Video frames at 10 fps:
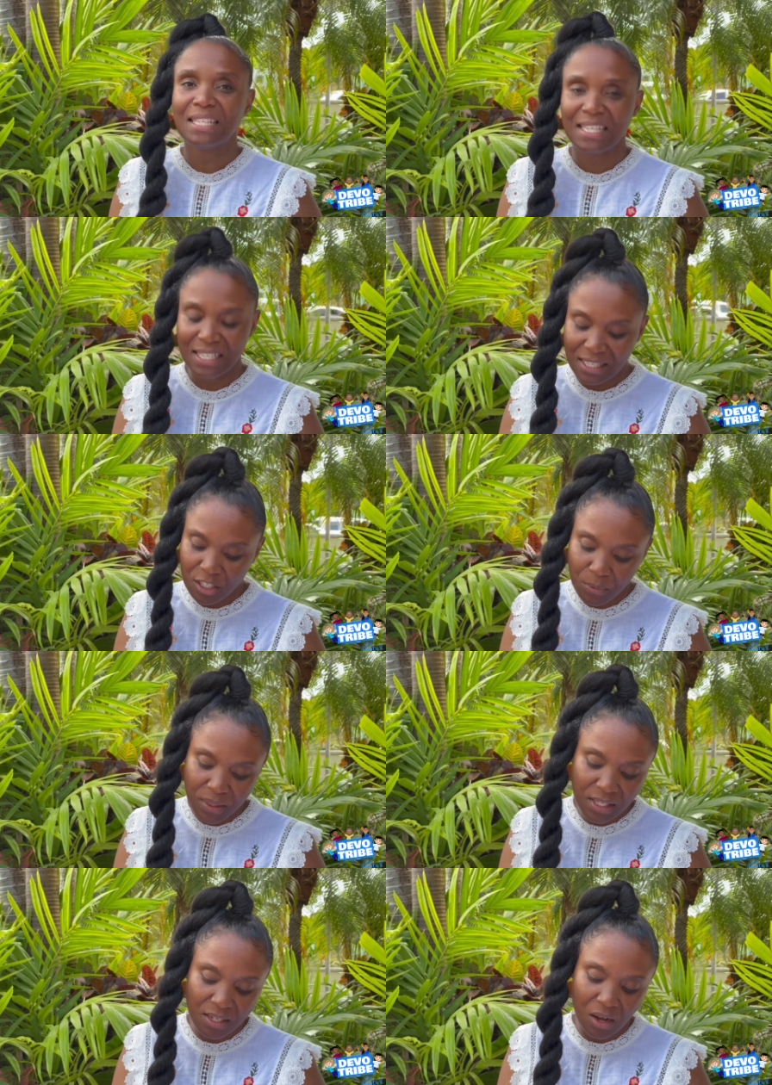seasoned
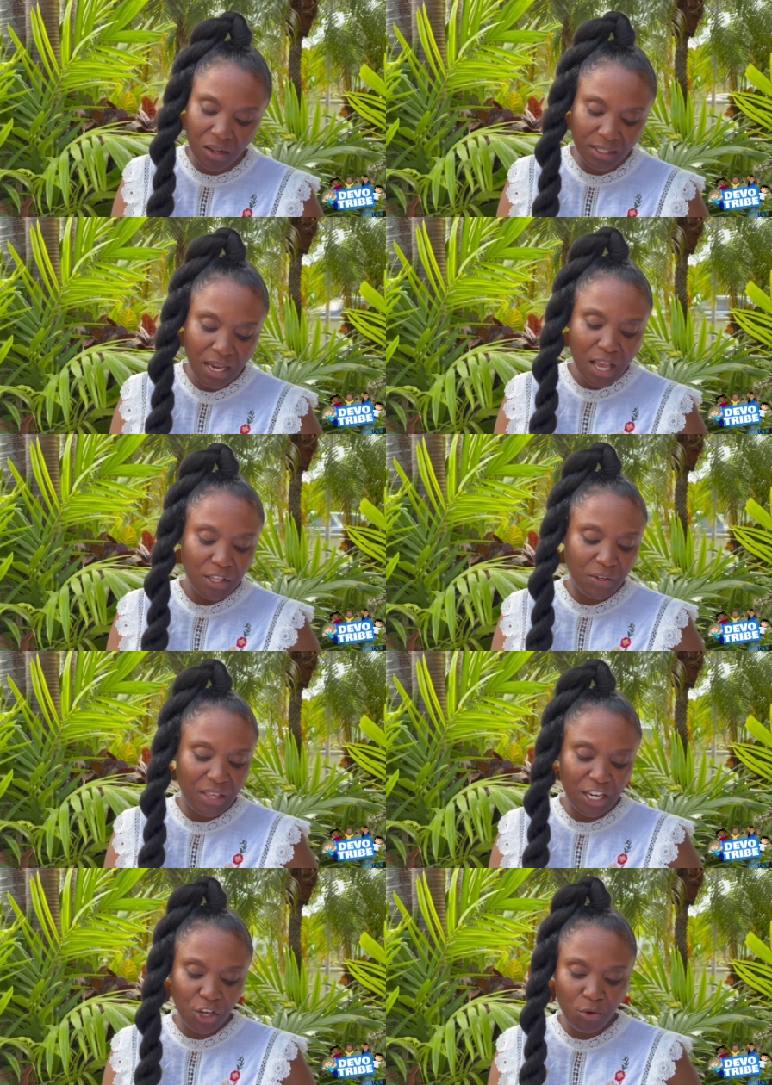with salt, so
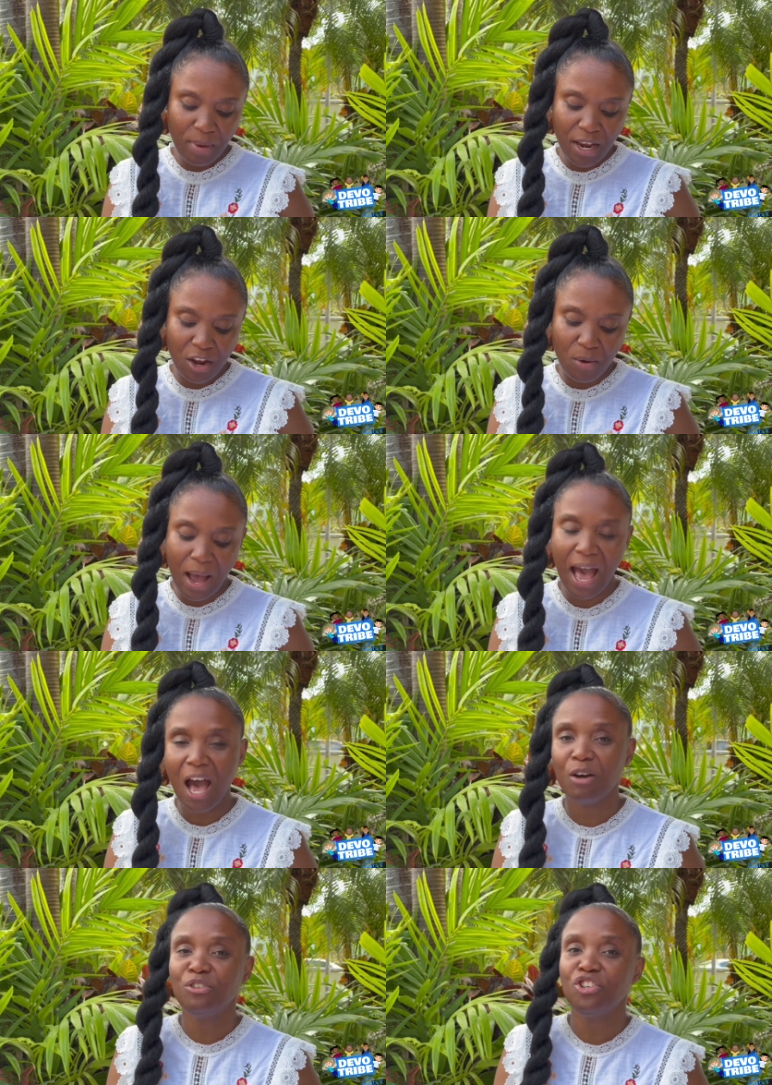that you may know
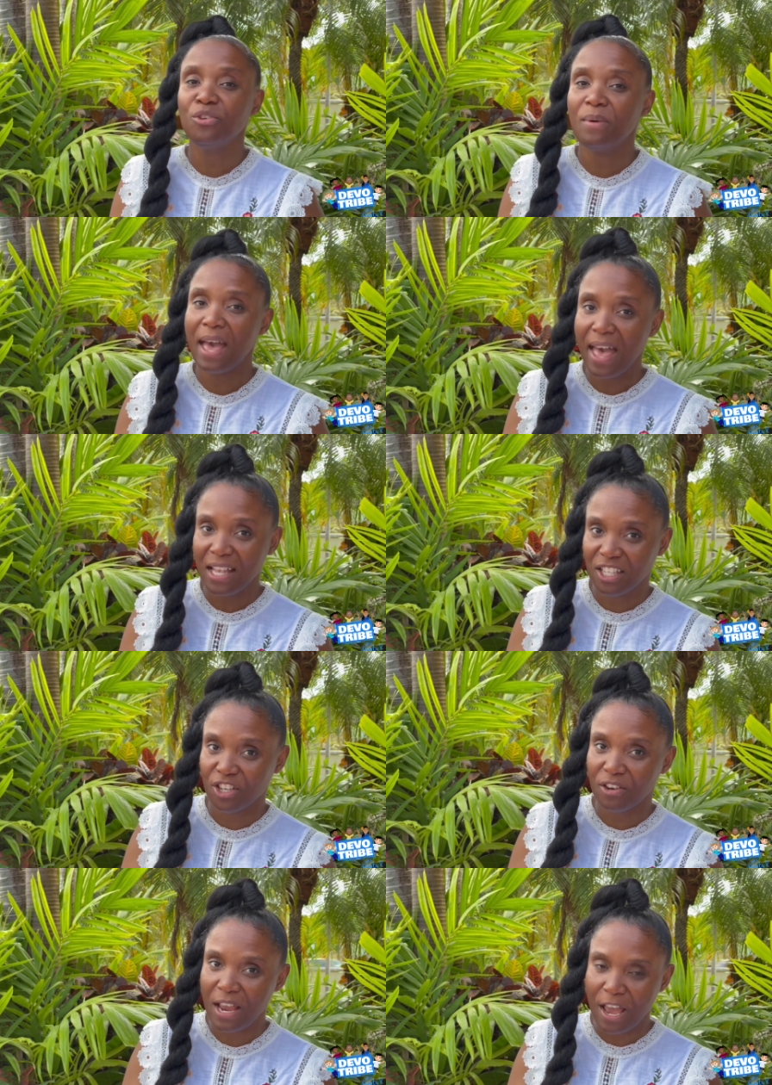how to
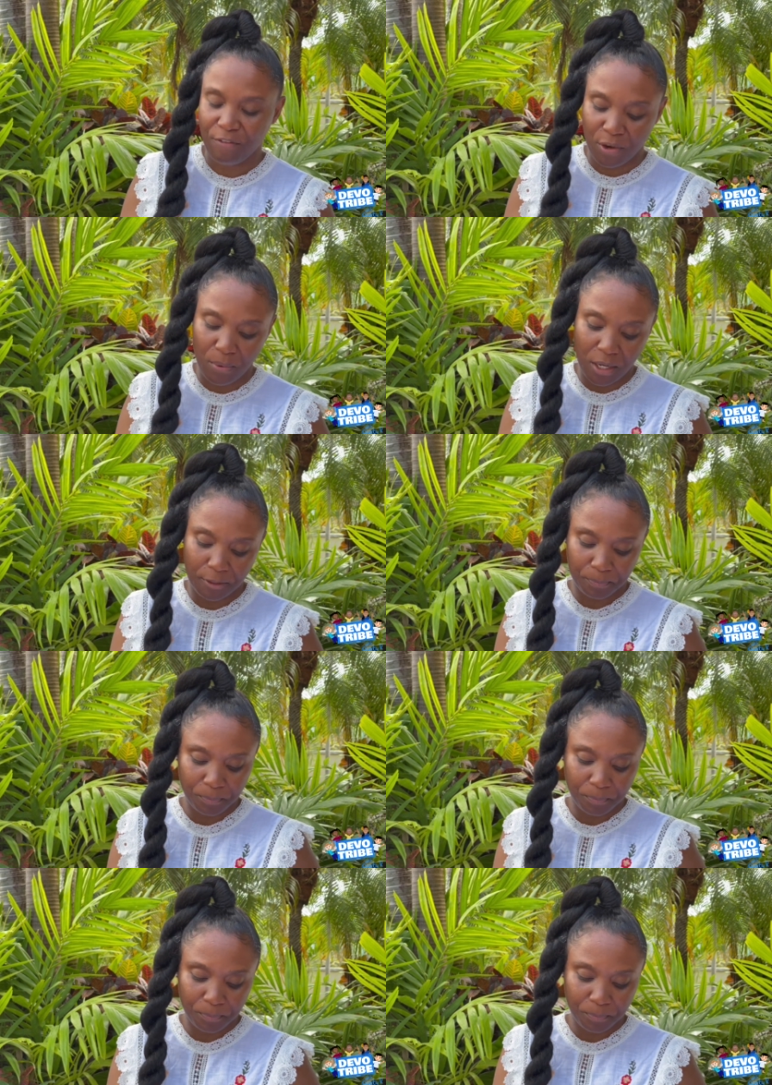answer everyone.